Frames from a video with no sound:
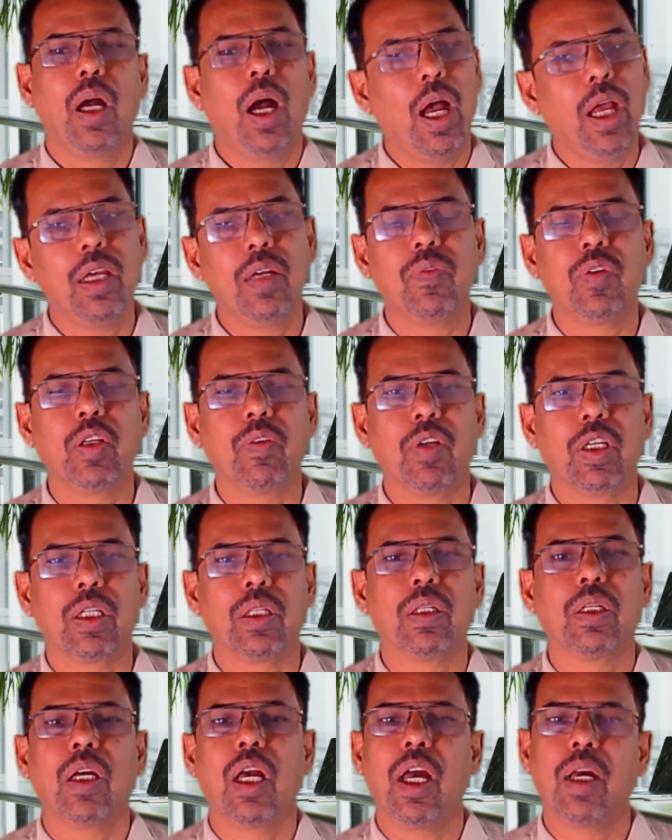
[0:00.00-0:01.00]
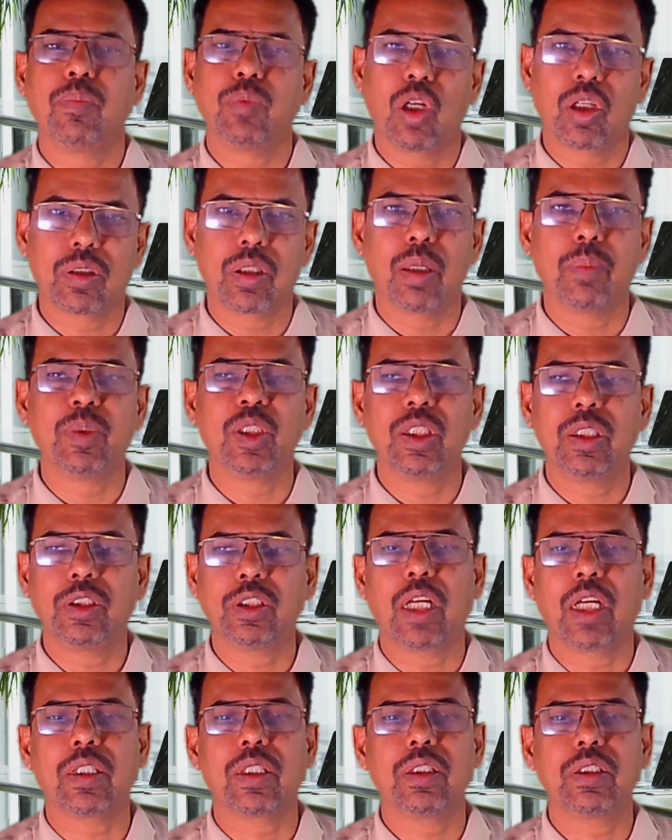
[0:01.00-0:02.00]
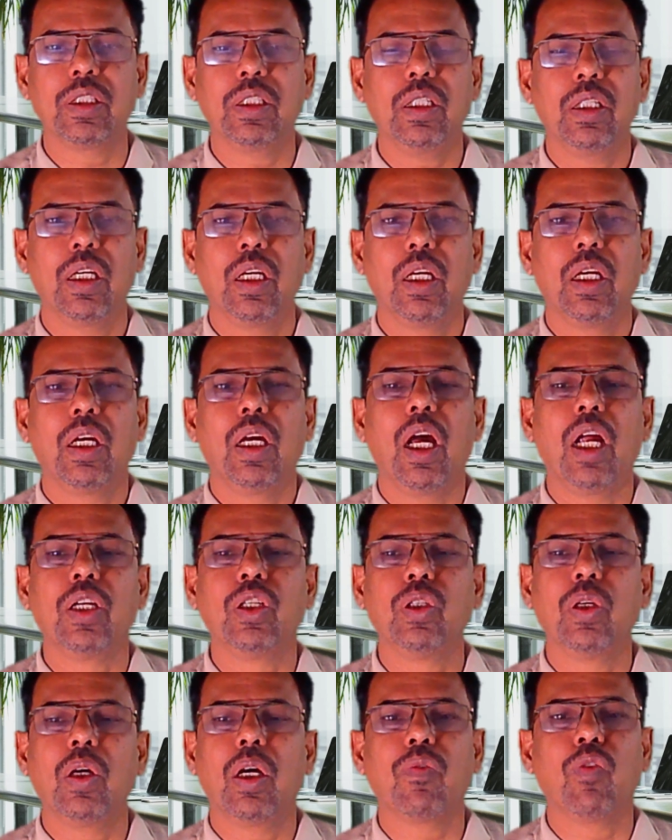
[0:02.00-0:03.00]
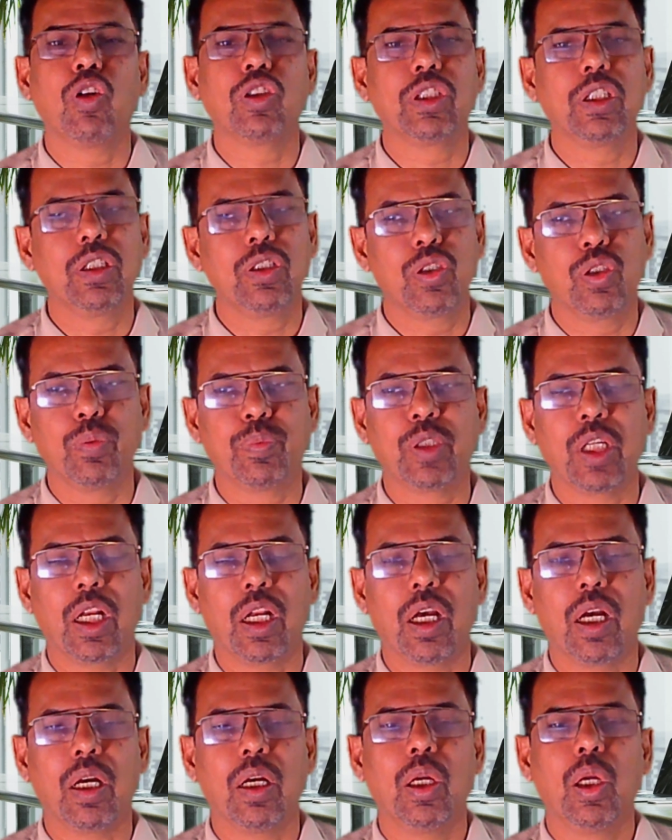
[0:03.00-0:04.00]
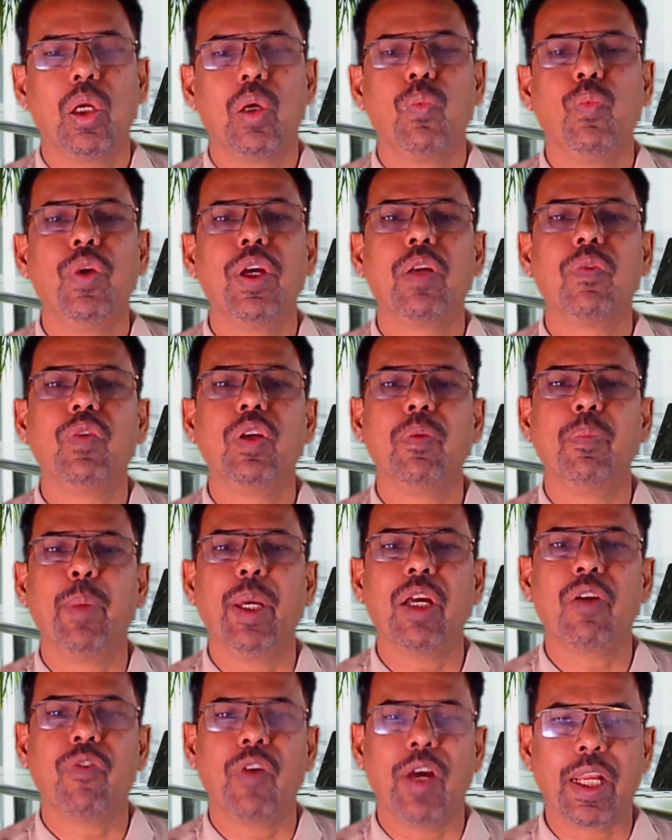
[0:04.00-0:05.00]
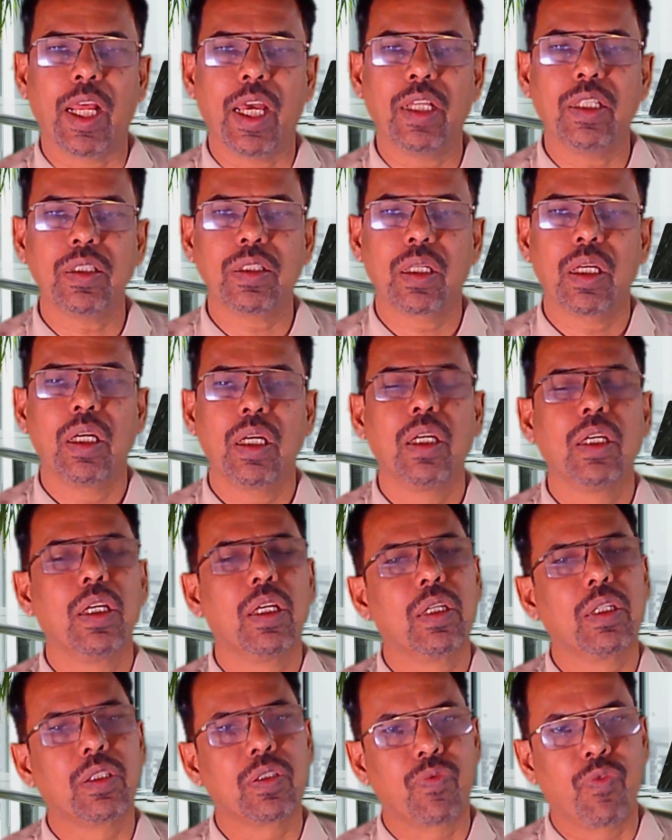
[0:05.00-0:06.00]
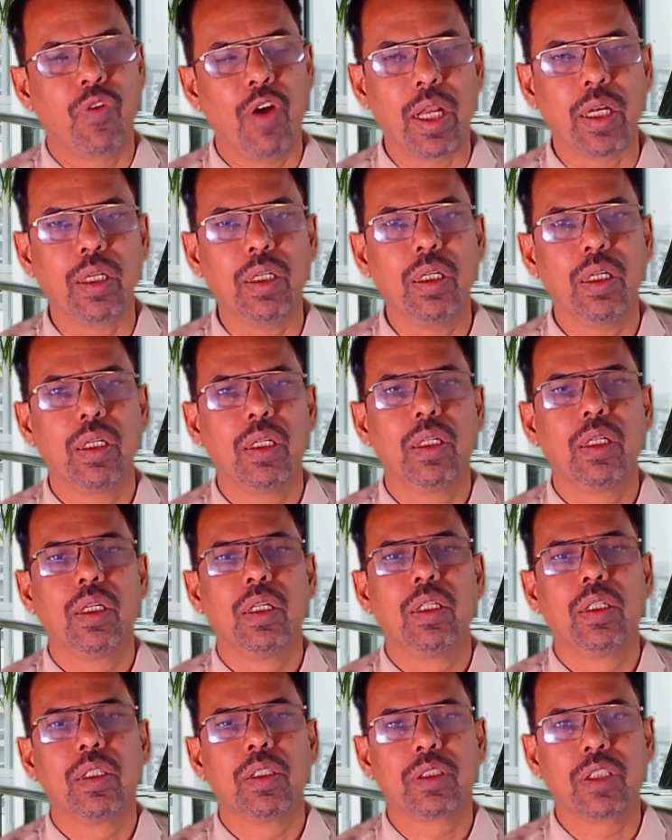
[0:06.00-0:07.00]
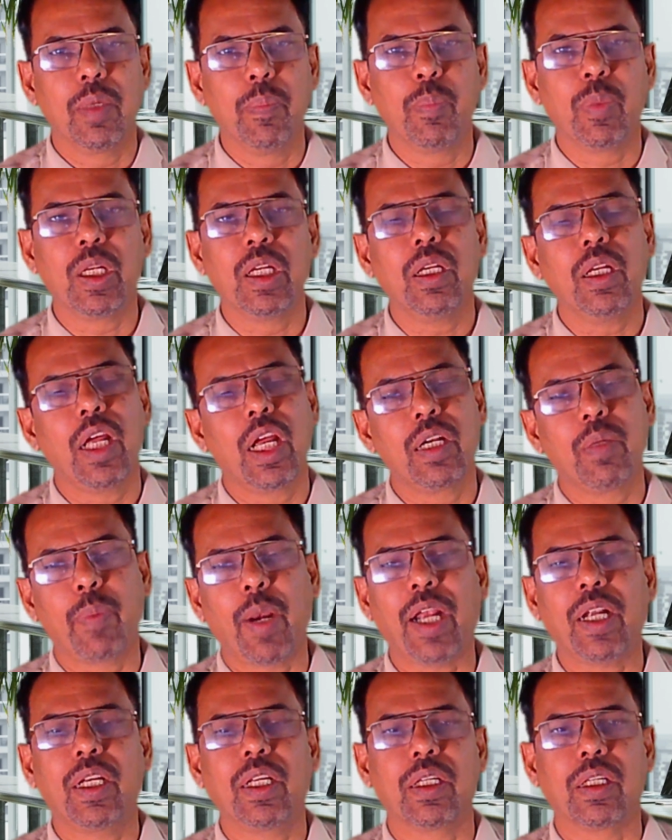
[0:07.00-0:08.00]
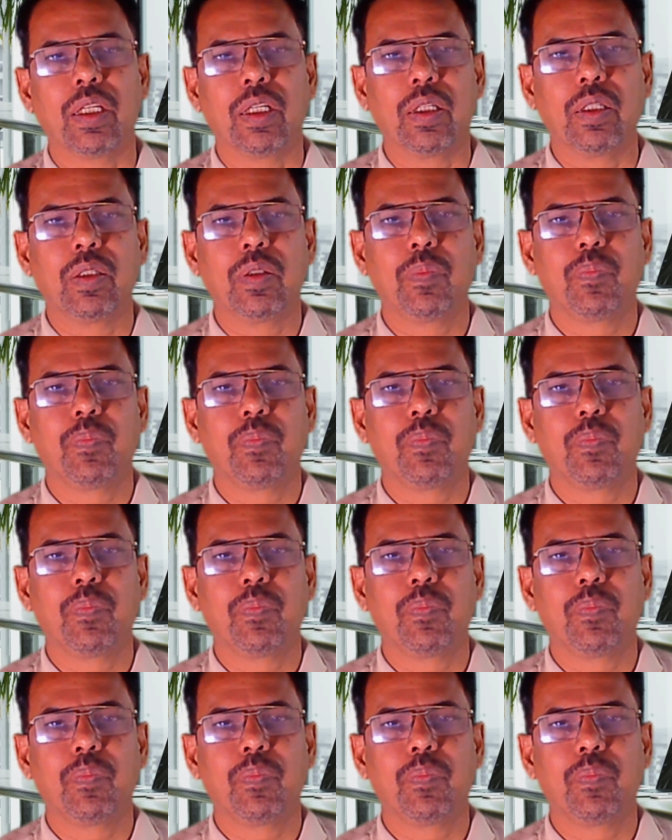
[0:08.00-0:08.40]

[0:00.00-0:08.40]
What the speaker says: Hi everyone, I am Dr. Abhijeet Chatterjee and you are watching Tubeshaala, where we make finance fun, simple and practical.